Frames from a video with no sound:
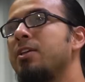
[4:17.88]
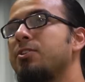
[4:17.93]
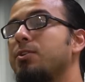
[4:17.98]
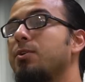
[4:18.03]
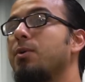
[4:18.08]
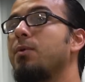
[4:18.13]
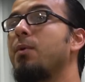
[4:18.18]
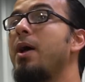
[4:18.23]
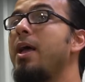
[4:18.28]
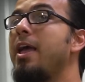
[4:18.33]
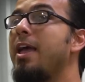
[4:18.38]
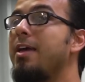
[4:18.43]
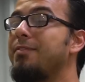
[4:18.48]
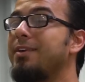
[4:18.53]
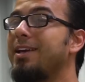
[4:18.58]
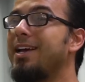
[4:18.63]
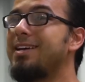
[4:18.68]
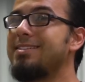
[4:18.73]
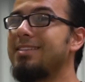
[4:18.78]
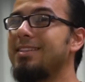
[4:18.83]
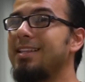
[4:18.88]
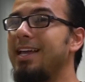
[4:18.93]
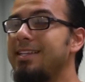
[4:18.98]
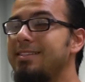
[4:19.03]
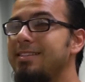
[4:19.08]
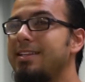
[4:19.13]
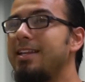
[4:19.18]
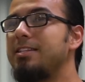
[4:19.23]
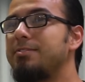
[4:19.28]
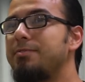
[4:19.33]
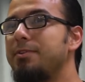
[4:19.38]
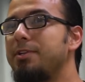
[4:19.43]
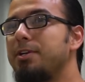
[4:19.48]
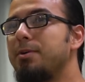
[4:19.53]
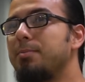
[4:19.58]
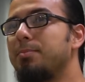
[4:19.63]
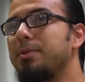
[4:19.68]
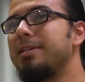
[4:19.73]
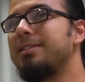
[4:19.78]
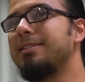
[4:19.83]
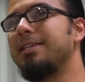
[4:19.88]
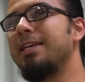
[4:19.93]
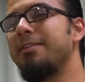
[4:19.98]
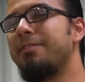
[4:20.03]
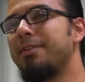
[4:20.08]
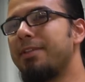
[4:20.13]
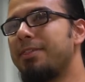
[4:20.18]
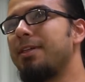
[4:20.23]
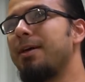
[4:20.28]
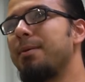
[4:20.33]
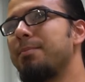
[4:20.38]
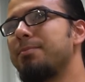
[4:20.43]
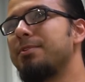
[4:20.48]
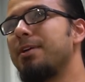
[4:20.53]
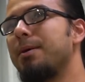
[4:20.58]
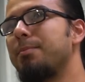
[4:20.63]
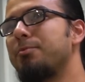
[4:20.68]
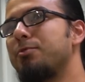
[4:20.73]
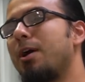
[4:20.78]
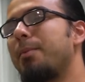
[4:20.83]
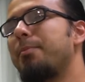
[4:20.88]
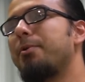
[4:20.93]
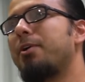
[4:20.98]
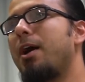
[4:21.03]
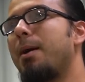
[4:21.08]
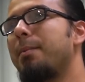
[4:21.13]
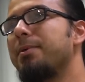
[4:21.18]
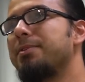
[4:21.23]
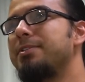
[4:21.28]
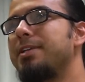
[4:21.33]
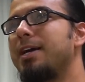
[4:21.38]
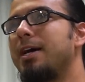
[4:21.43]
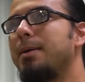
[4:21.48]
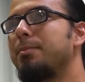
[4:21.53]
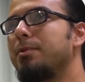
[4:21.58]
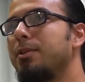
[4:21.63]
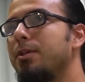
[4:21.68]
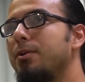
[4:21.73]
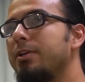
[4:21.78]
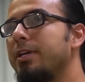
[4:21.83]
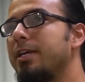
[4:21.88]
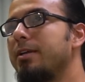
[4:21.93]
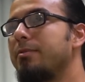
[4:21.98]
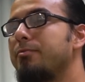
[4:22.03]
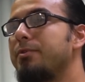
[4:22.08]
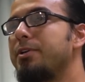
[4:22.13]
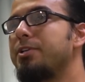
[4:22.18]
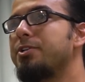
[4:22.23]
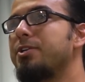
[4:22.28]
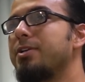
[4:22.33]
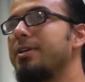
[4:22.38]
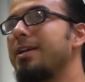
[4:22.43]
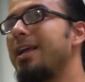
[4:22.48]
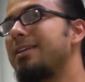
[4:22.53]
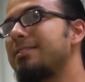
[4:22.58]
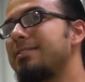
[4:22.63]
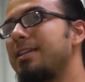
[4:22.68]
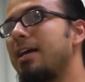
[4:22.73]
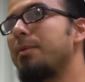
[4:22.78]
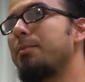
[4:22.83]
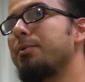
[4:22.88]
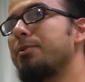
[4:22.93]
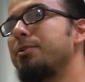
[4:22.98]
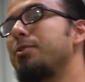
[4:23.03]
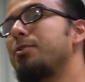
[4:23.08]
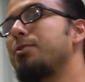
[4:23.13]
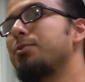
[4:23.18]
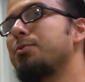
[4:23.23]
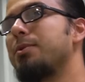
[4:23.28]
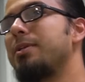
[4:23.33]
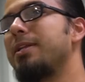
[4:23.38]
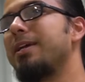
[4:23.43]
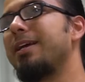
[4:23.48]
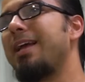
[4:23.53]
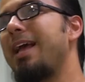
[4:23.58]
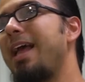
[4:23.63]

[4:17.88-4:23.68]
So if you guys like today's video, please give it a thumbs up, drop your comments down below to get them featured next time with Nooners with Nick.